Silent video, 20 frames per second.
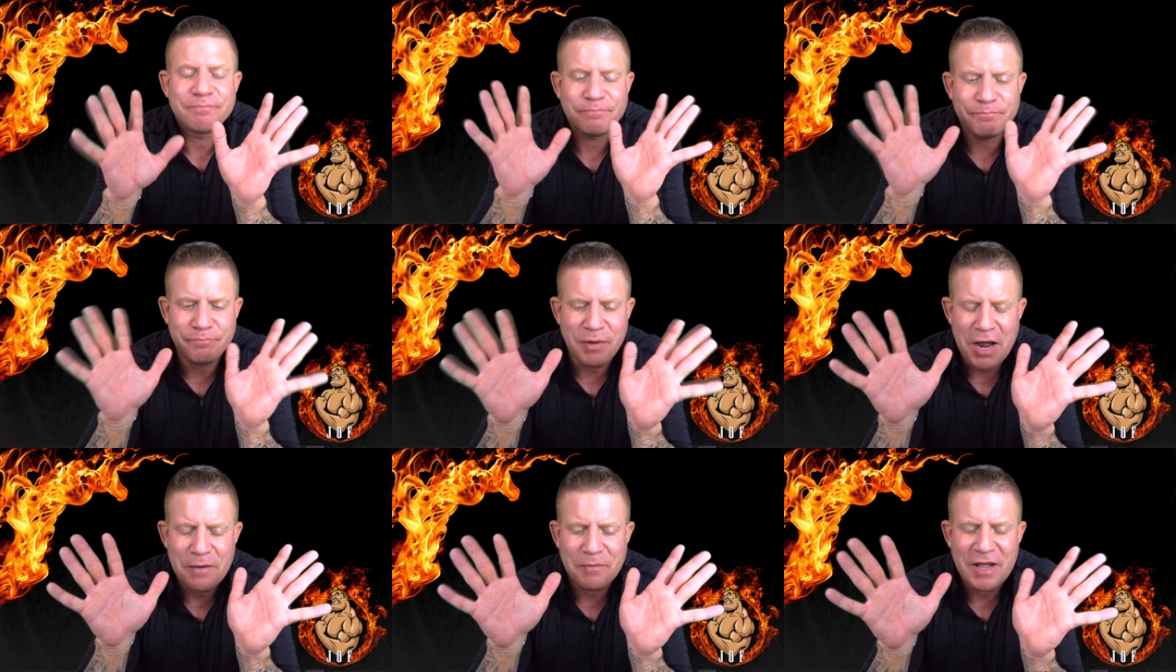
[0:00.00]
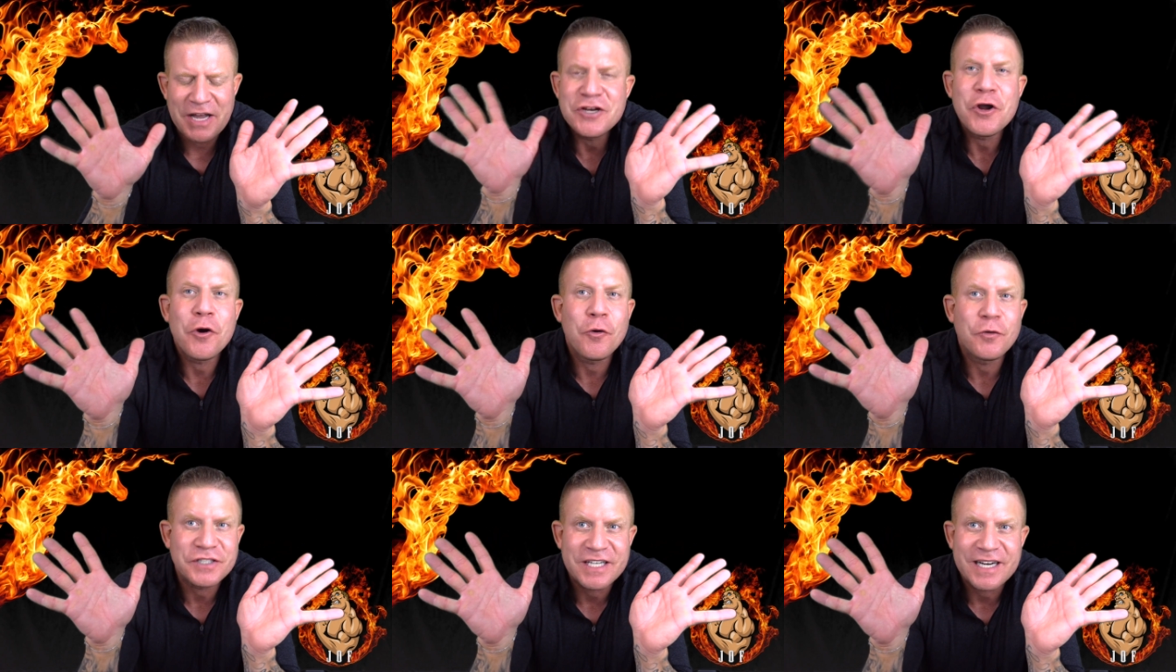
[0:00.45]
bottom line,
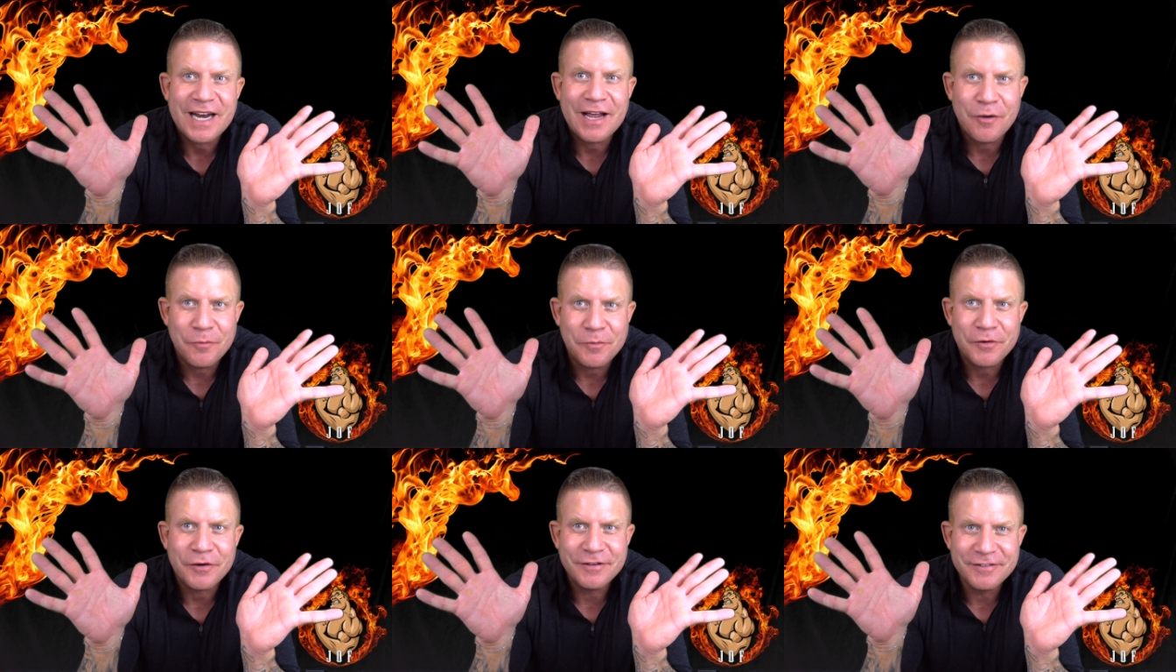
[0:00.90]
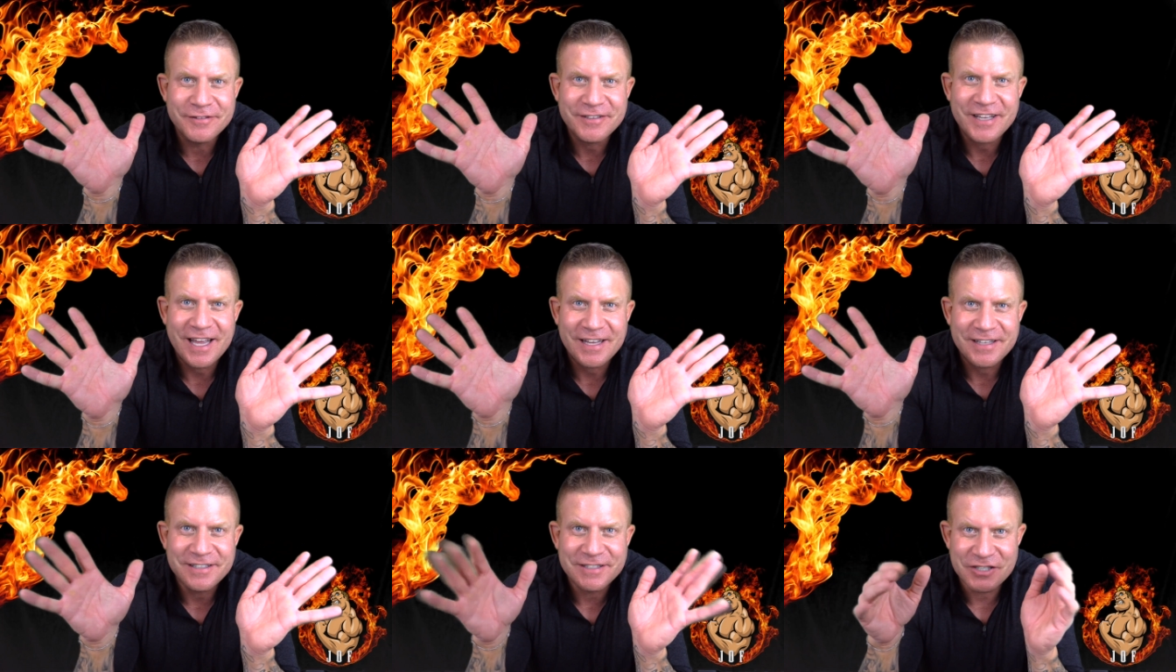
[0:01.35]
no one's gonna help her,
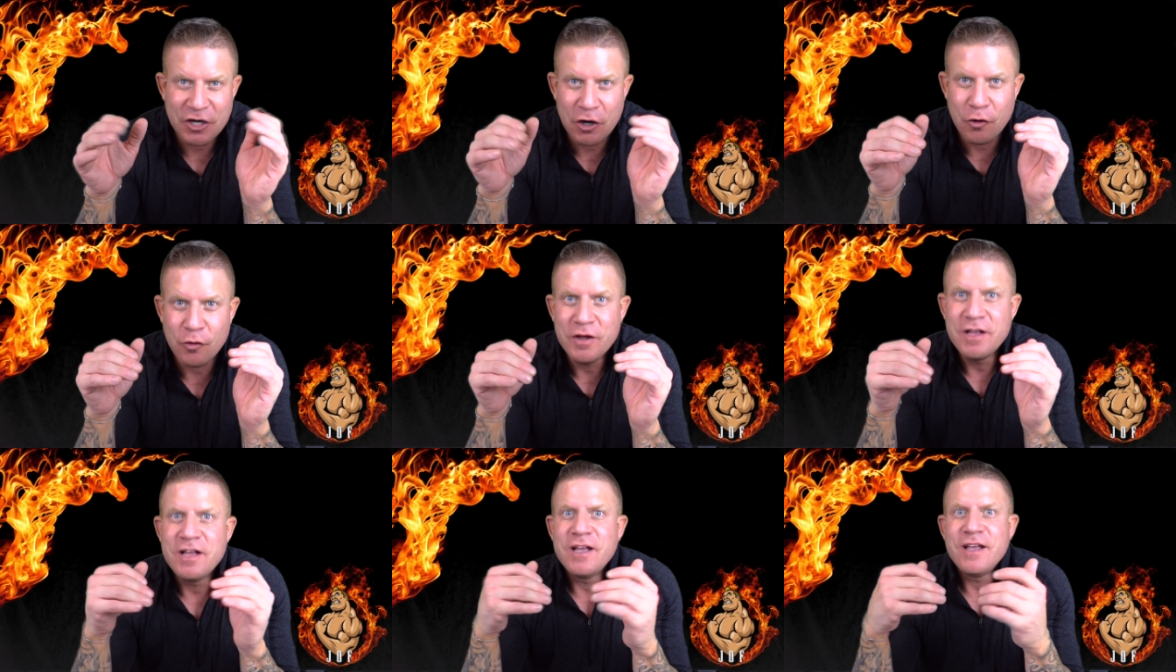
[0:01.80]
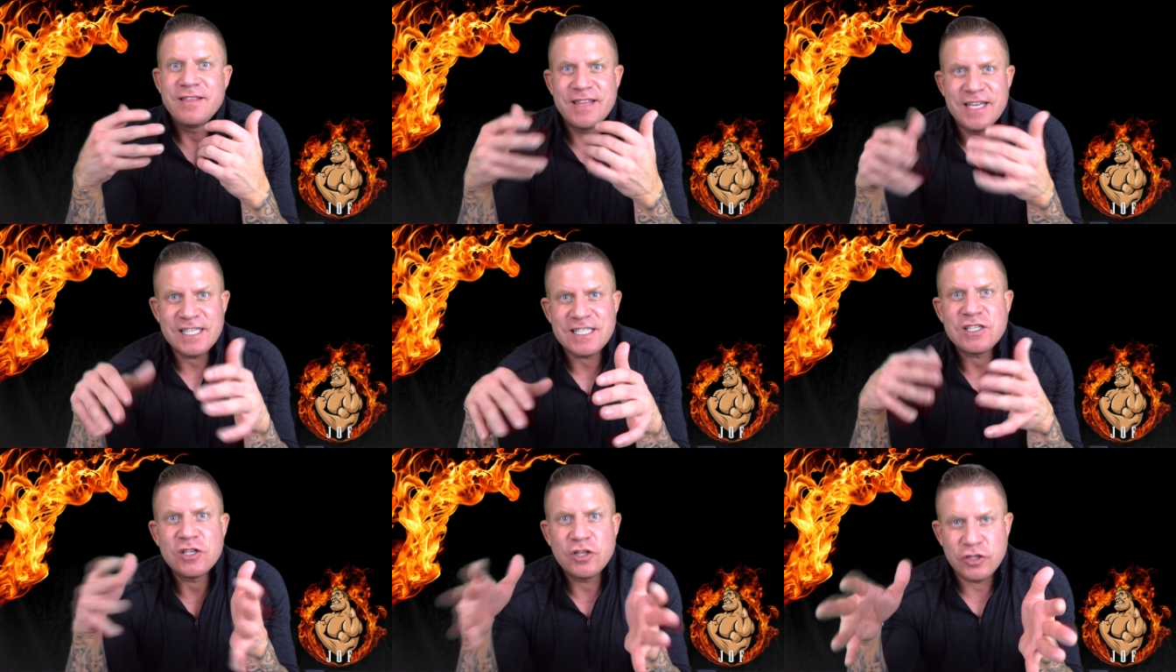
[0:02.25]
okay? So
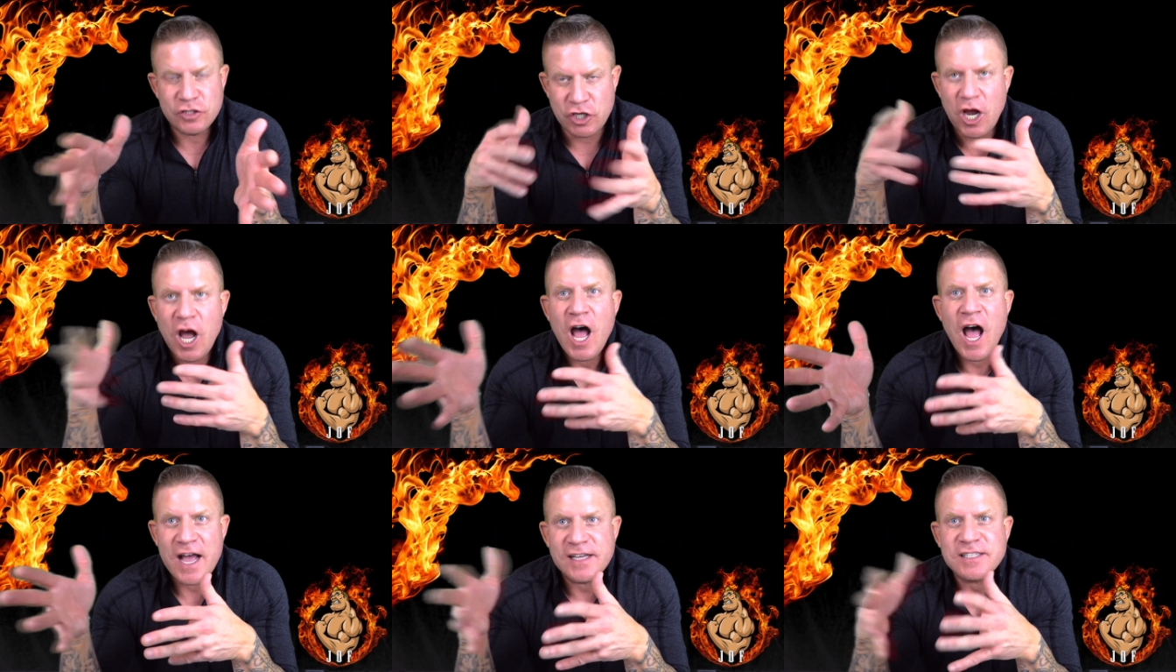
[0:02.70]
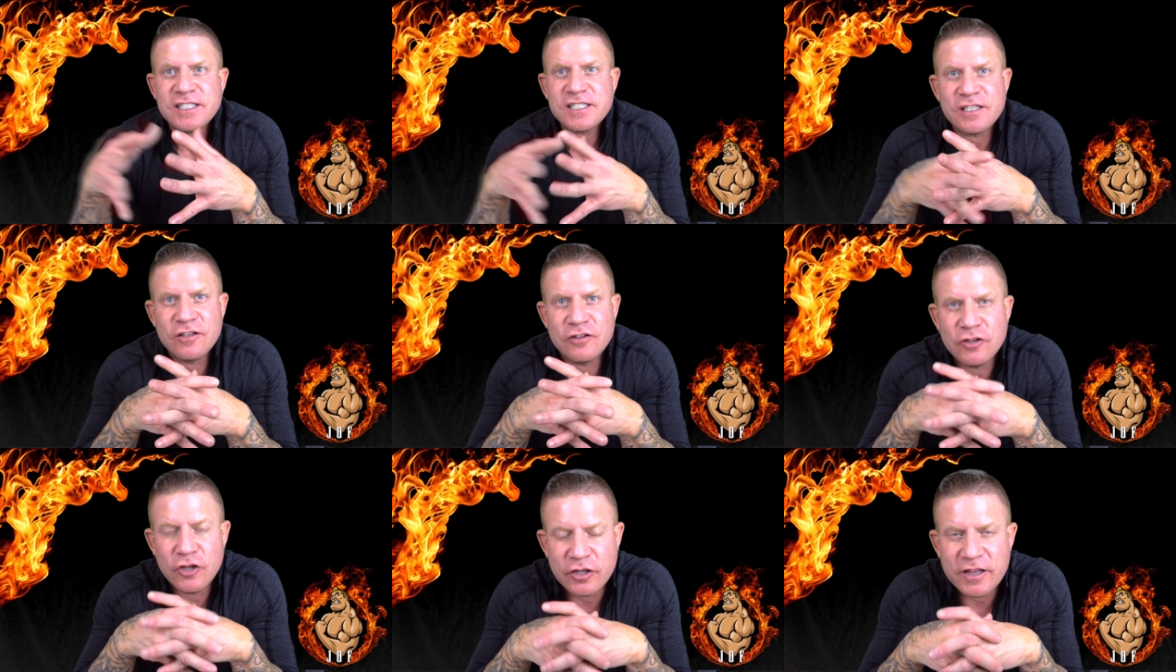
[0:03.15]
this, to
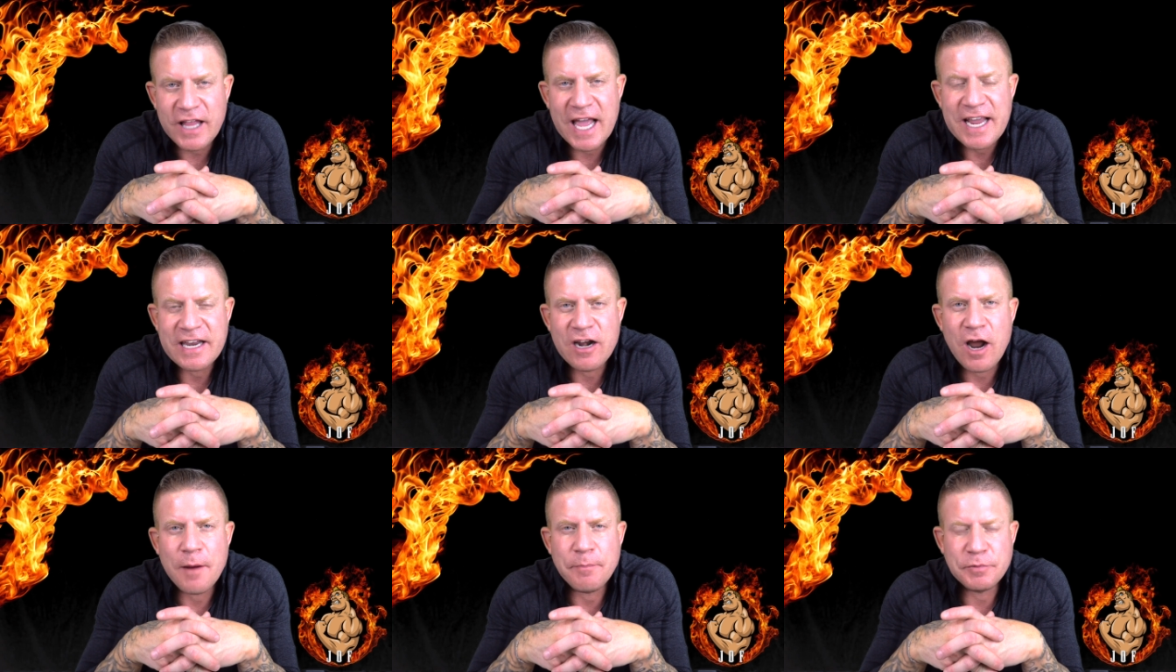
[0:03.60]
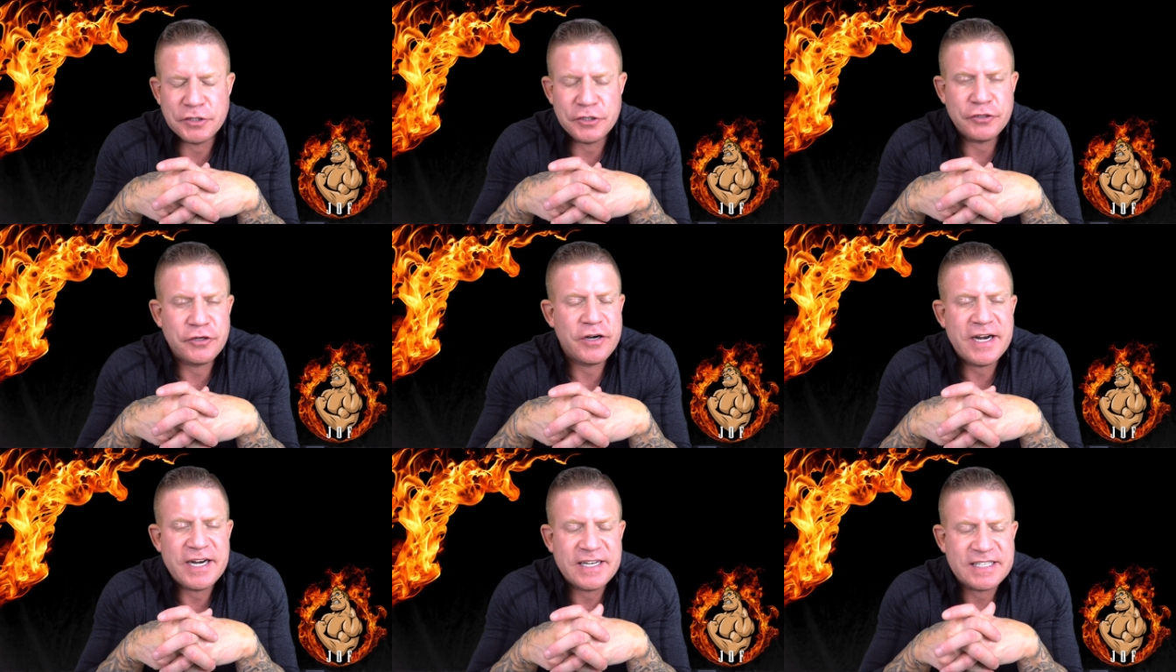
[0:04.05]
us, looked like an
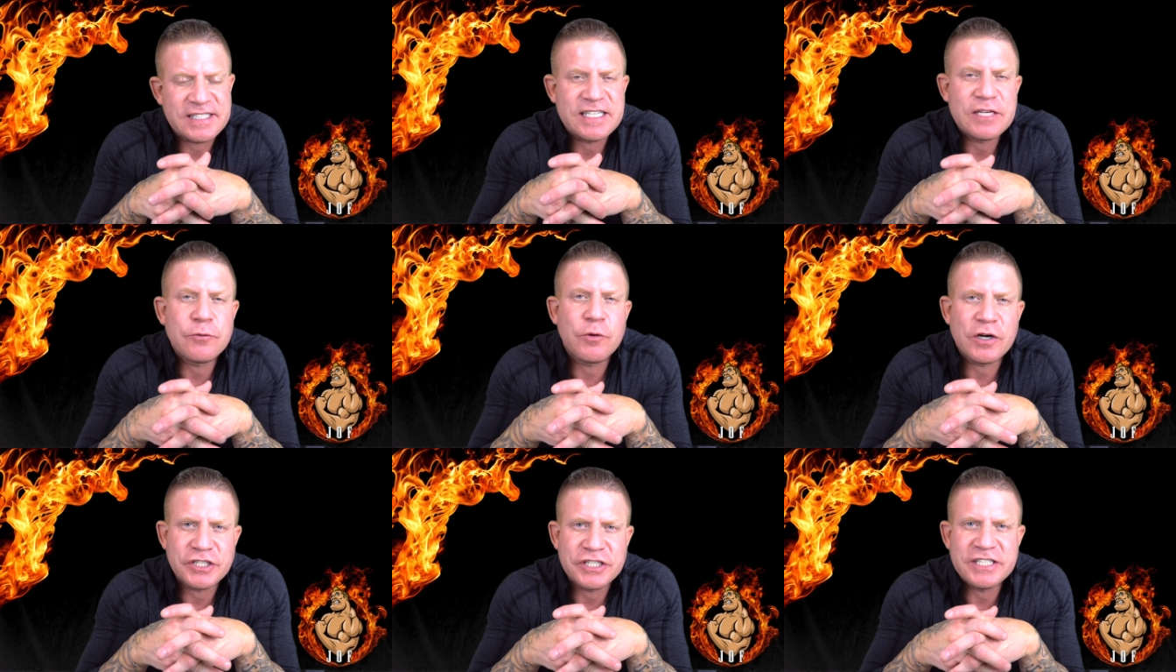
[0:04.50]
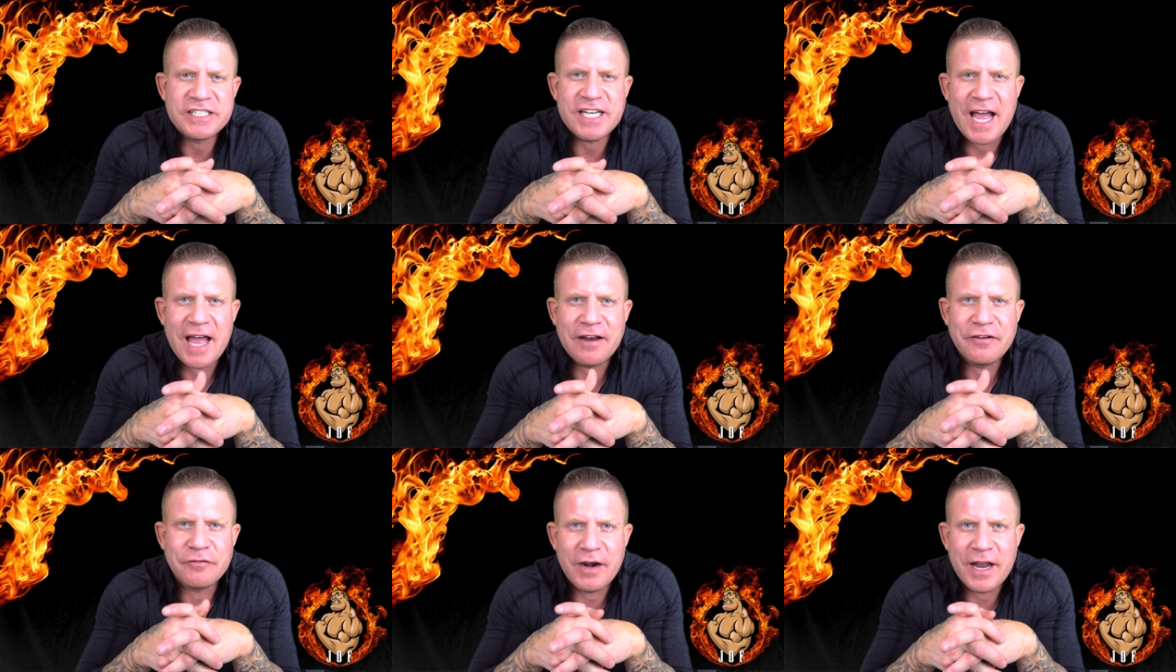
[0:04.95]
opportunity to see where she's
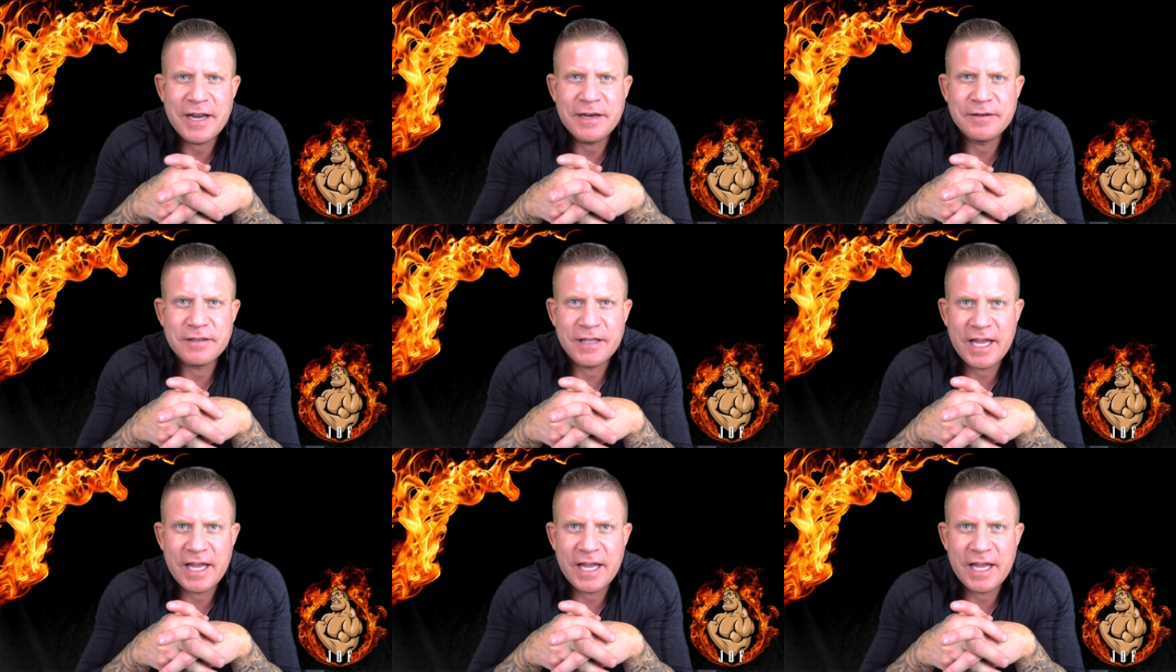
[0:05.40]
at, right?